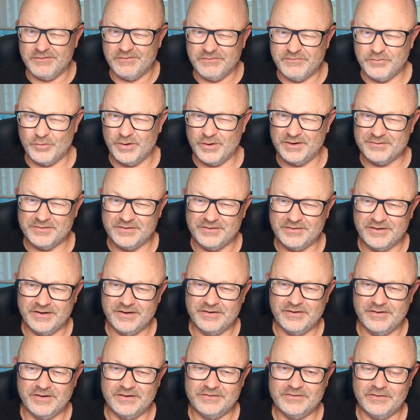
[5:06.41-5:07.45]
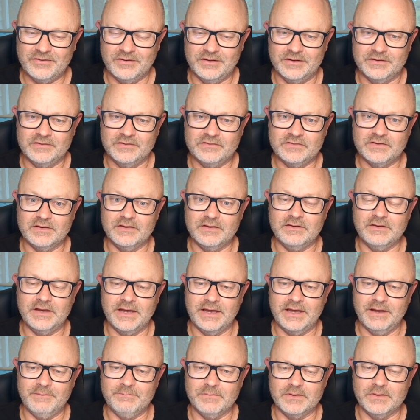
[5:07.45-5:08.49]

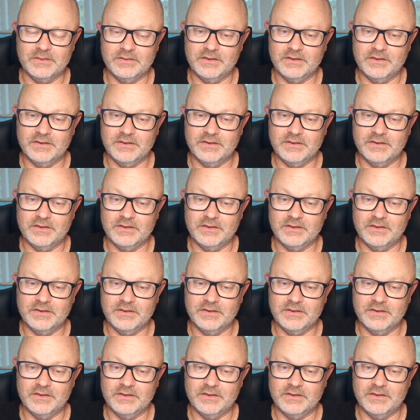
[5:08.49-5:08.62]
$499,